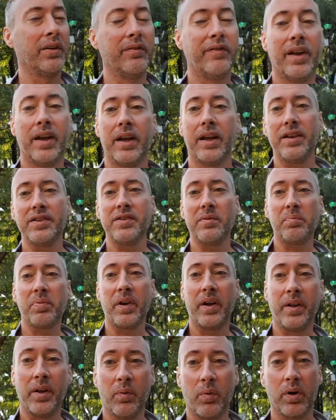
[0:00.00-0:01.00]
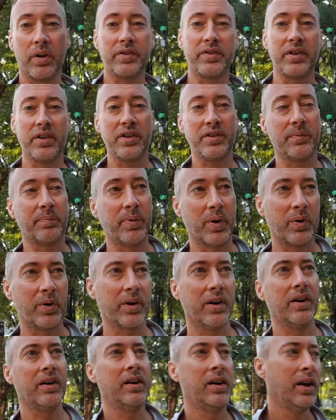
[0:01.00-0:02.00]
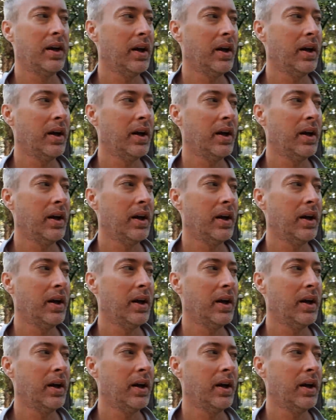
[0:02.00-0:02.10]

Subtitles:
Vegas and play in the World Series of Poker,